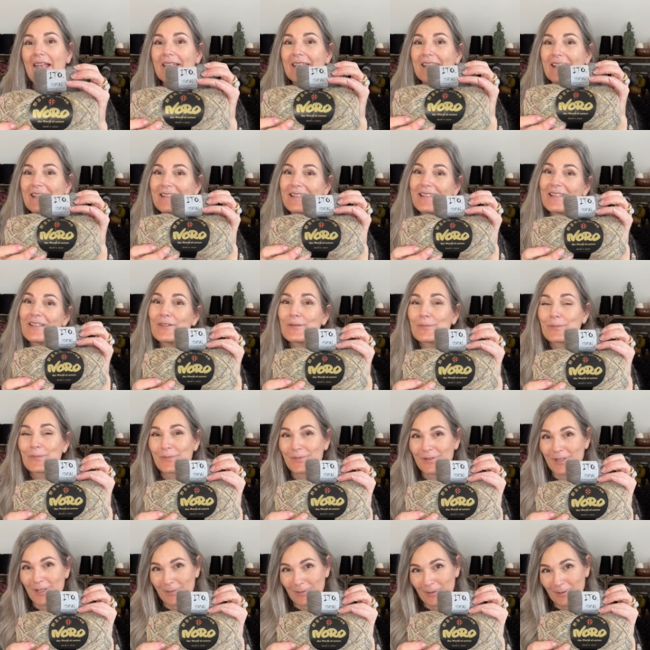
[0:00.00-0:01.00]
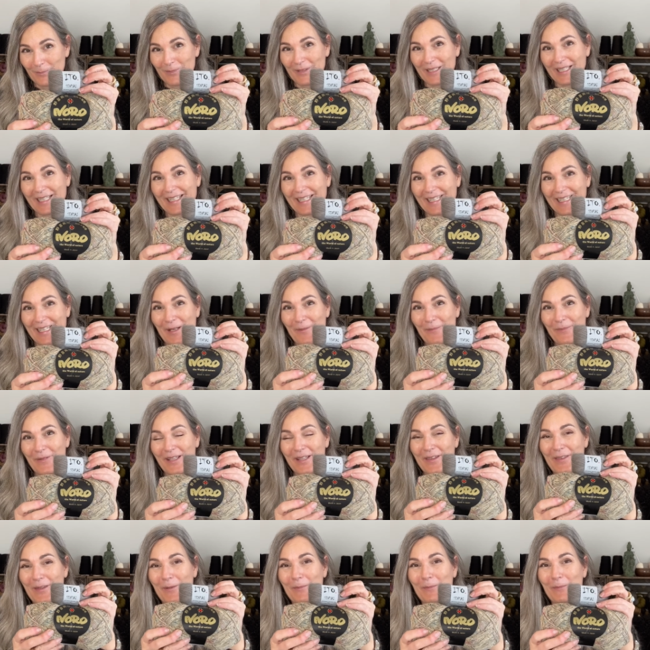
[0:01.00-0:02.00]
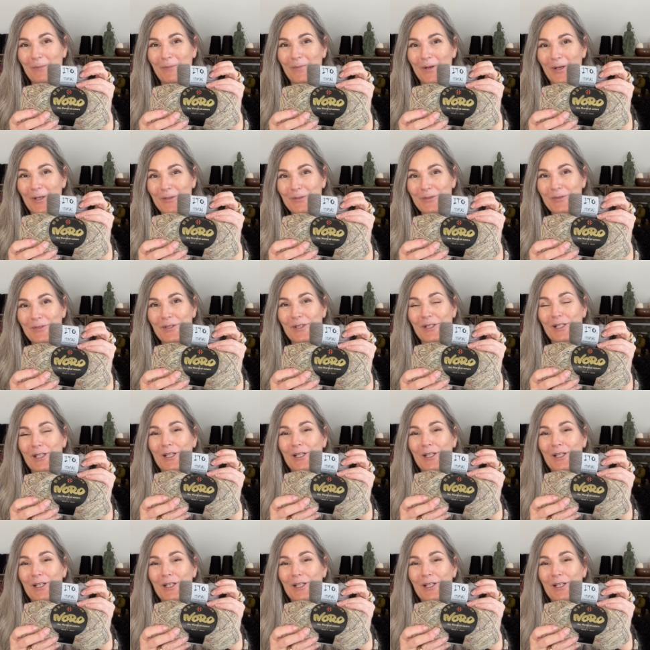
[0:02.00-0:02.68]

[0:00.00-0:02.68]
This is probably going to be the most